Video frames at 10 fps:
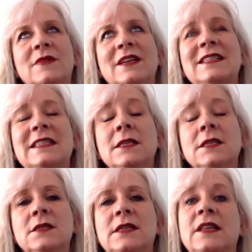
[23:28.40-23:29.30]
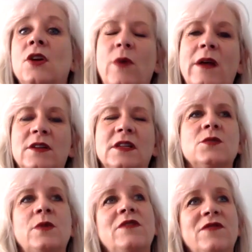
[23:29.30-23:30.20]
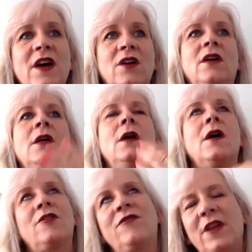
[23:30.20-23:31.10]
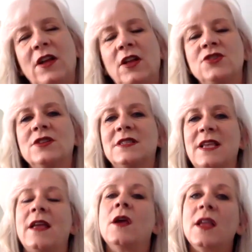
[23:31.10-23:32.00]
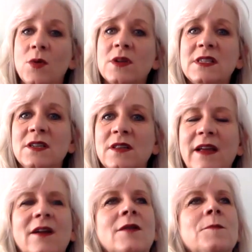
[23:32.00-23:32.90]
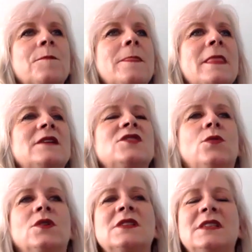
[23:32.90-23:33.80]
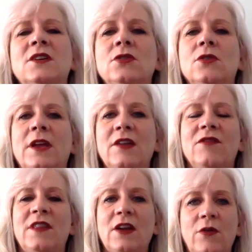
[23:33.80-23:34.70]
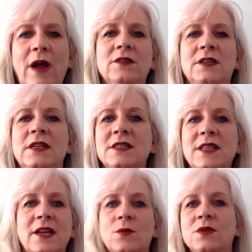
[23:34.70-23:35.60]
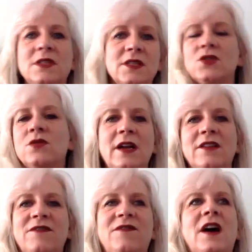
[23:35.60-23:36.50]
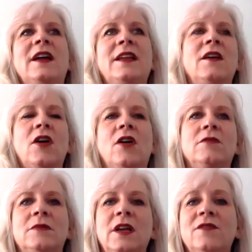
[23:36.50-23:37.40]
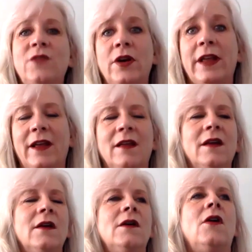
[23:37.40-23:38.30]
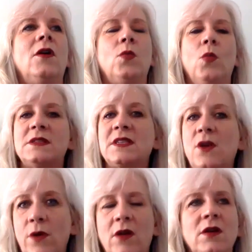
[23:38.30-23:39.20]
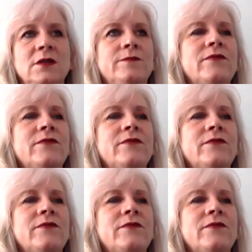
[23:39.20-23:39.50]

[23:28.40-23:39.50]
consistency, the groundedness we felt or feel, I should say, we're still there. So we're still looking for the groundedness. Like we're still trying to find our footing on what's going on.